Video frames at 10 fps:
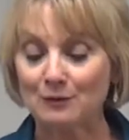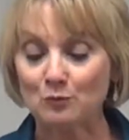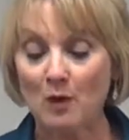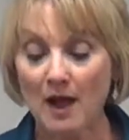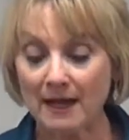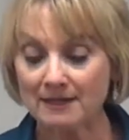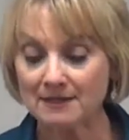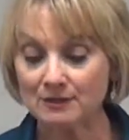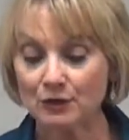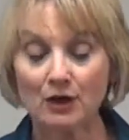Wine
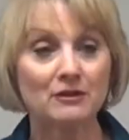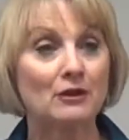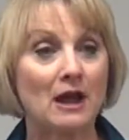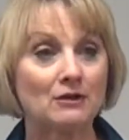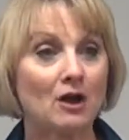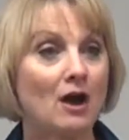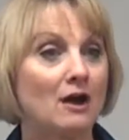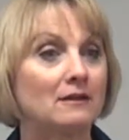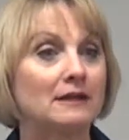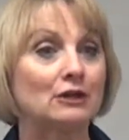or other
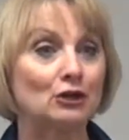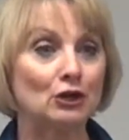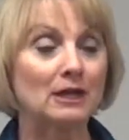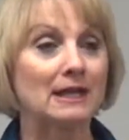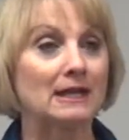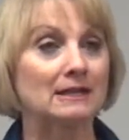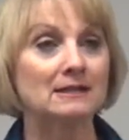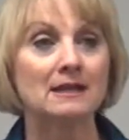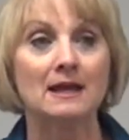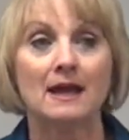alcohol in
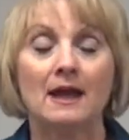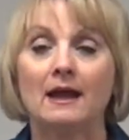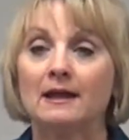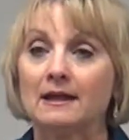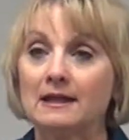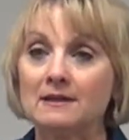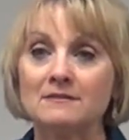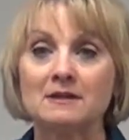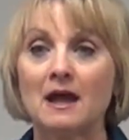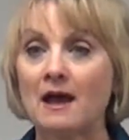cooking,
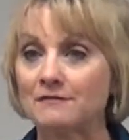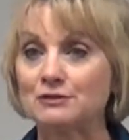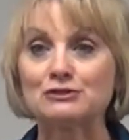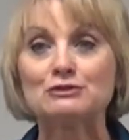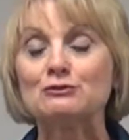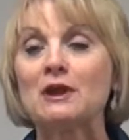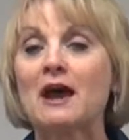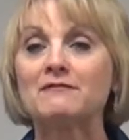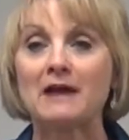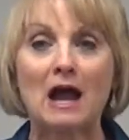even after
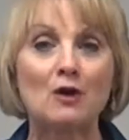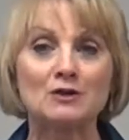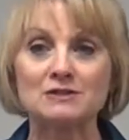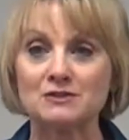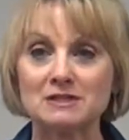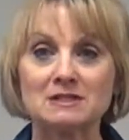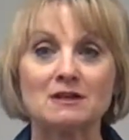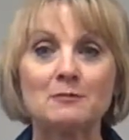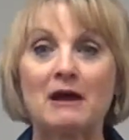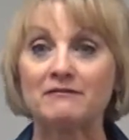2.5 hours, there's still
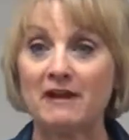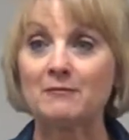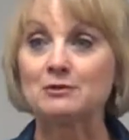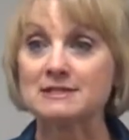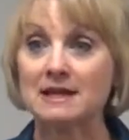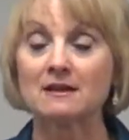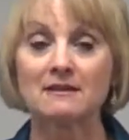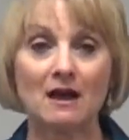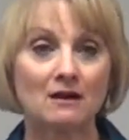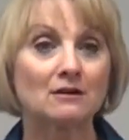about 5% of
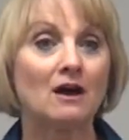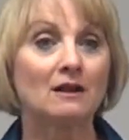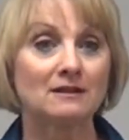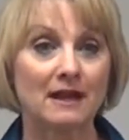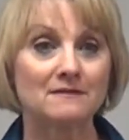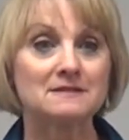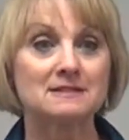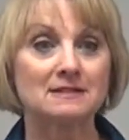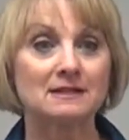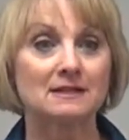the alcohol
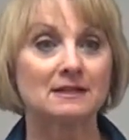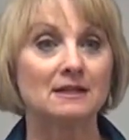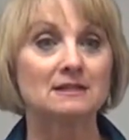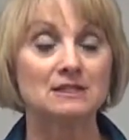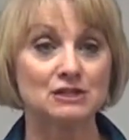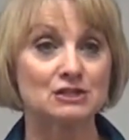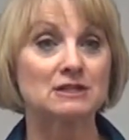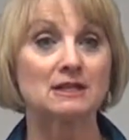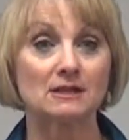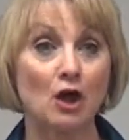left in a dish
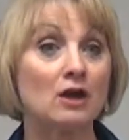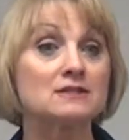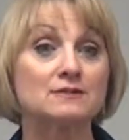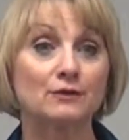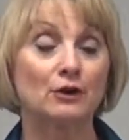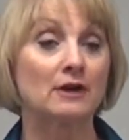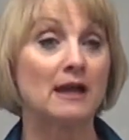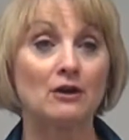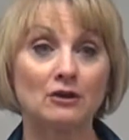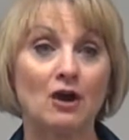that calls for an
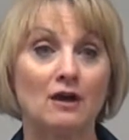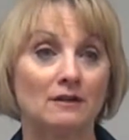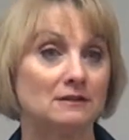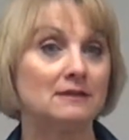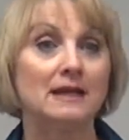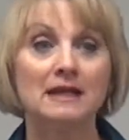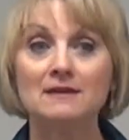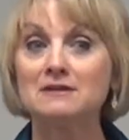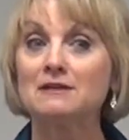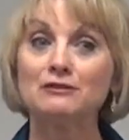alcohol,
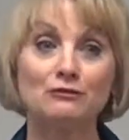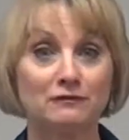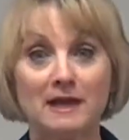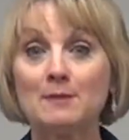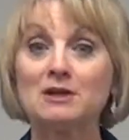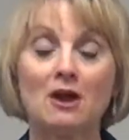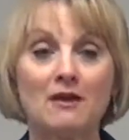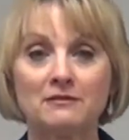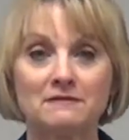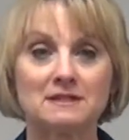even if you flame it
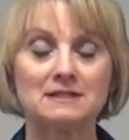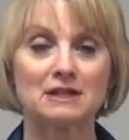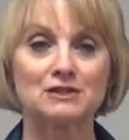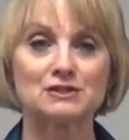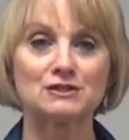off of the dish.